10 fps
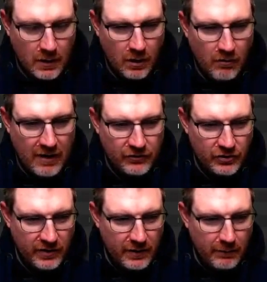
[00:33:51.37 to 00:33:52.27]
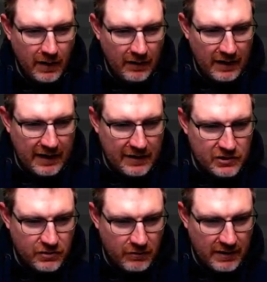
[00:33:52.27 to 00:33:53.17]
All right, so the Namala
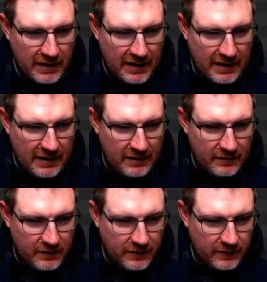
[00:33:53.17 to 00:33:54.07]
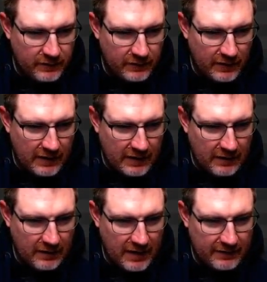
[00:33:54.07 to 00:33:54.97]
injury is uh,
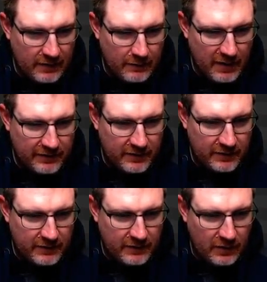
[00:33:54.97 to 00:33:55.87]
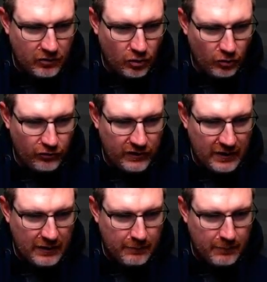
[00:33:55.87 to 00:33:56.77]
Latamasis
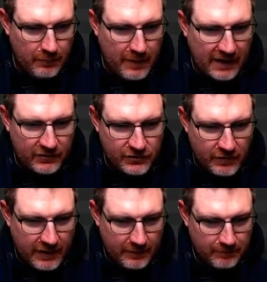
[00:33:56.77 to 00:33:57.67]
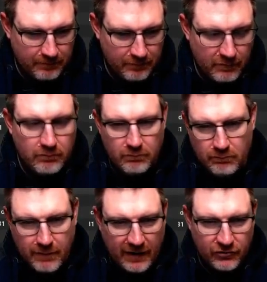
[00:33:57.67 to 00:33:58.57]
Dorsey back strain
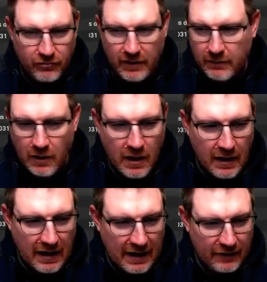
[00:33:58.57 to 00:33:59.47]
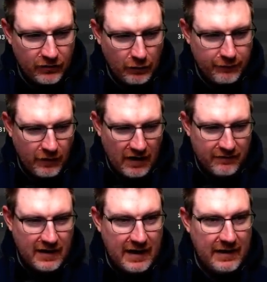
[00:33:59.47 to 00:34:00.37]
back strain. Uh, so five
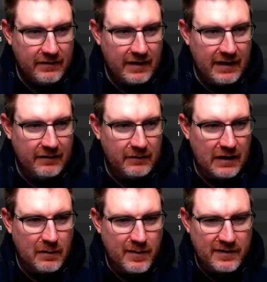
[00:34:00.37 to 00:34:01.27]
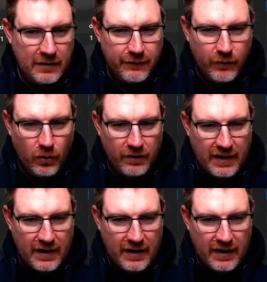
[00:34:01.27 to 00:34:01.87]
days he is going to be missing for.